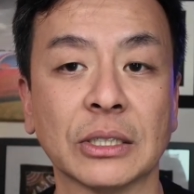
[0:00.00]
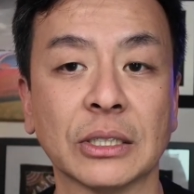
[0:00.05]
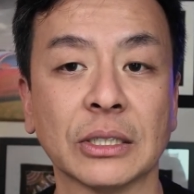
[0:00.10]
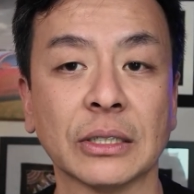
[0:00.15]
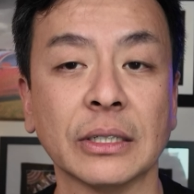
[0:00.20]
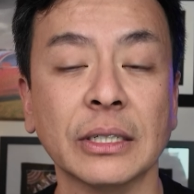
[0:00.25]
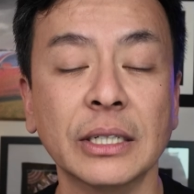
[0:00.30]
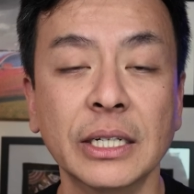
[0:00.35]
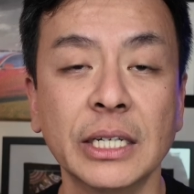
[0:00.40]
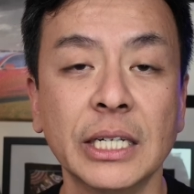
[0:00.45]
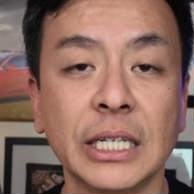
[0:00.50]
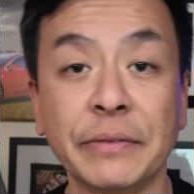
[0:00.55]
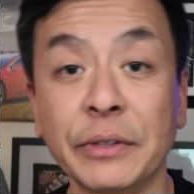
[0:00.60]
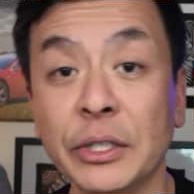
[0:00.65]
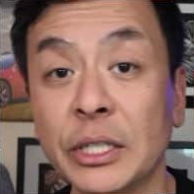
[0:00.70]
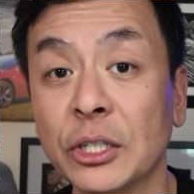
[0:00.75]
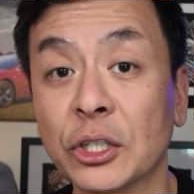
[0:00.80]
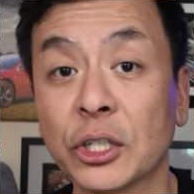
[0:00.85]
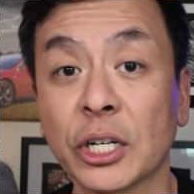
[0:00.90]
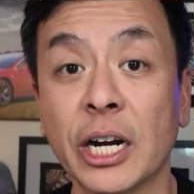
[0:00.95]
So if
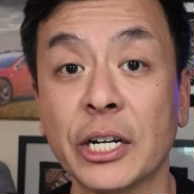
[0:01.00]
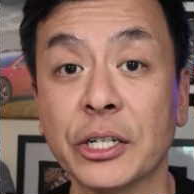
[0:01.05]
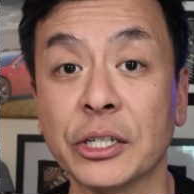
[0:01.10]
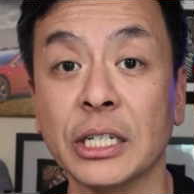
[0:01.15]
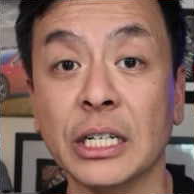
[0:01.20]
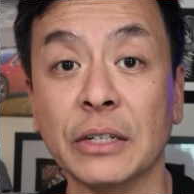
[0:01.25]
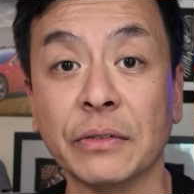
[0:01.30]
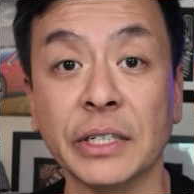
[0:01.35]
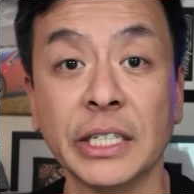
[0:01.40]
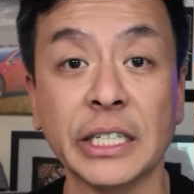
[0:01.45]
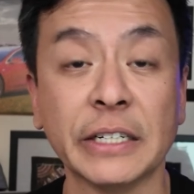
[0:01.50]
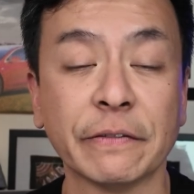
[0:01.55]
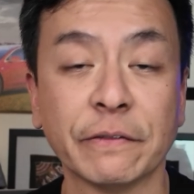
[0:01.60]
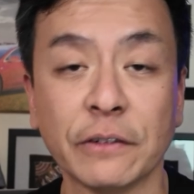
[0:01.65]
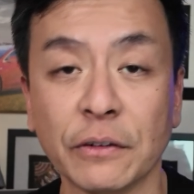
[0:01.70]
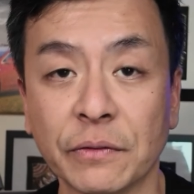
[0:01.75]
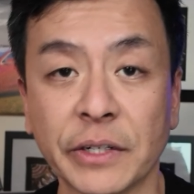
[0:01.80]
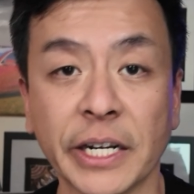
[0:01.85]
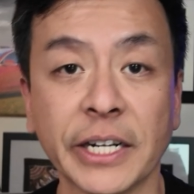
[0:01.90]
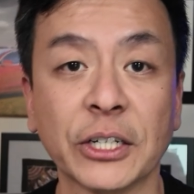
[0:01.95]
you can charge an EV in
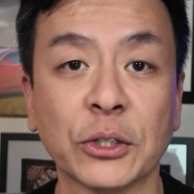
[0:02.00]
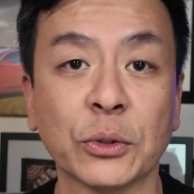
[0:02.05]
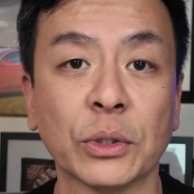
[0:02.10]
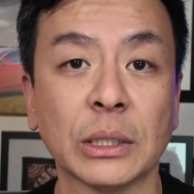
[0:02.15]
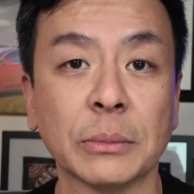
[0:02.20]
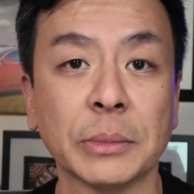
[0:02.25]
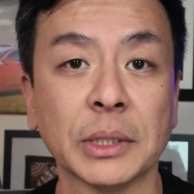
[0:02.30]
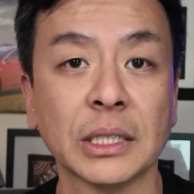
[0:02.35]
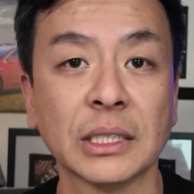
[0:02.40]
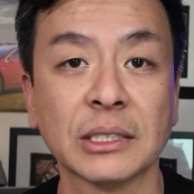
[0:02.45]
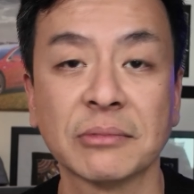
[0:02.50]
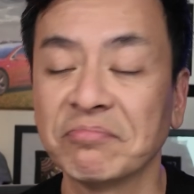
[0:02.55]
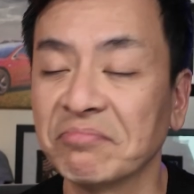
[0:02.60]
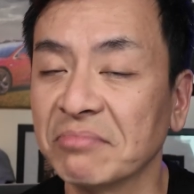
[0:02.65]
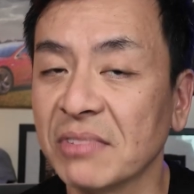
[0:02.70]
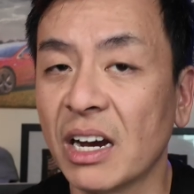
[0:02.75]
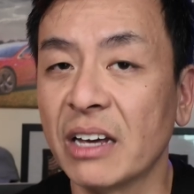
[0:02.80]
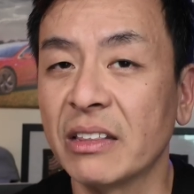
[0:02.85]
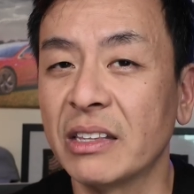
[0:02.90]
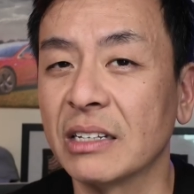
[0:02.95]
15 to 20 minutes,
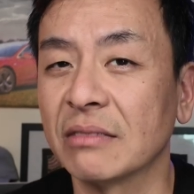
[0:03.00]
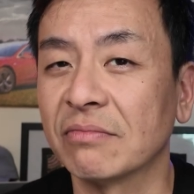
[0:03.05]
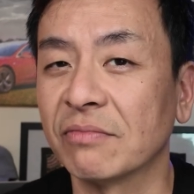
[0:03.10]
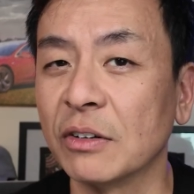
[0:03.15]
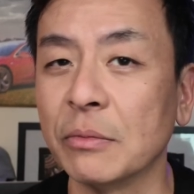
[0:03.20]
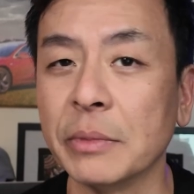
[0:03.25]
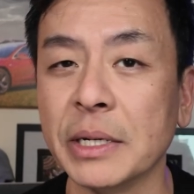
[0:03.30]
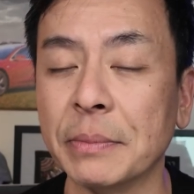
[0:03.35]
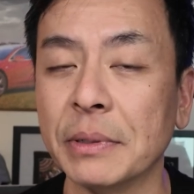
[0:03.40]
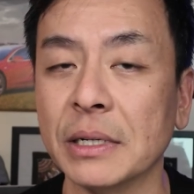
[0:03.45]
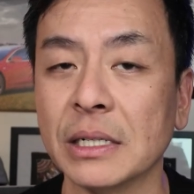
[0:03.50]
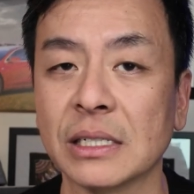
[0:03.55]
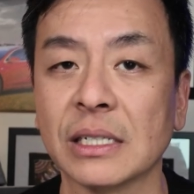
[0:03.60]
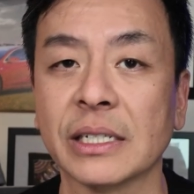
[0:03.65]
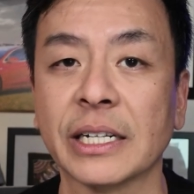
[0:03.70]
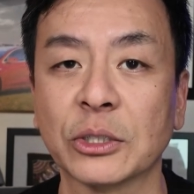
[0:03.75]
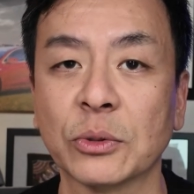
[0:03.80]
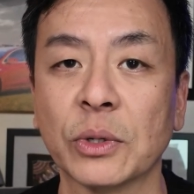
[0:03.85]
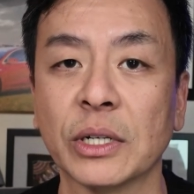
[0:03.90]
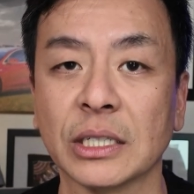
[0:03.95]
I think for me
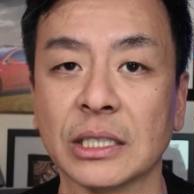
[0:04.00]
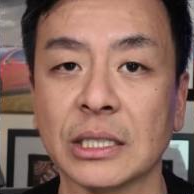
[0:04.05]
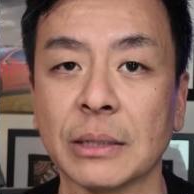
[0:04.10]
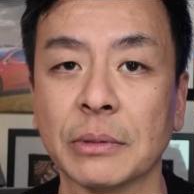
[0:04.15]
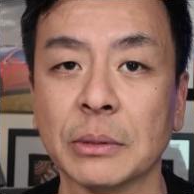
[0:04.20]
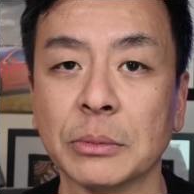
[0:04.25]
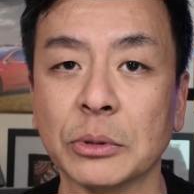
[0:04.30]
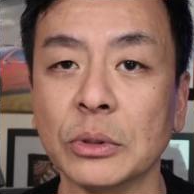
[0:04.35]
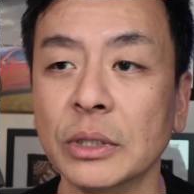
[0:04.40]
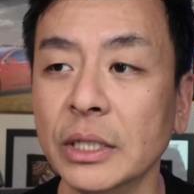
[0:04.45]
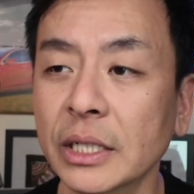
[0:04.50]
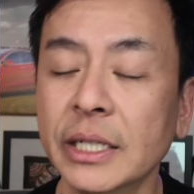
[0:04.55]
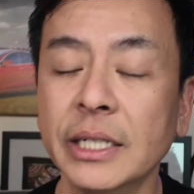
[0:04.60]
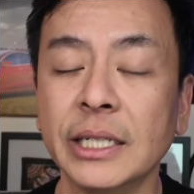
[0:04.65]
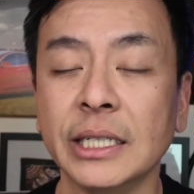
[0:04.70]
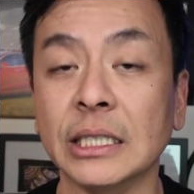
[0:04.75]
personally that's quite acceptable.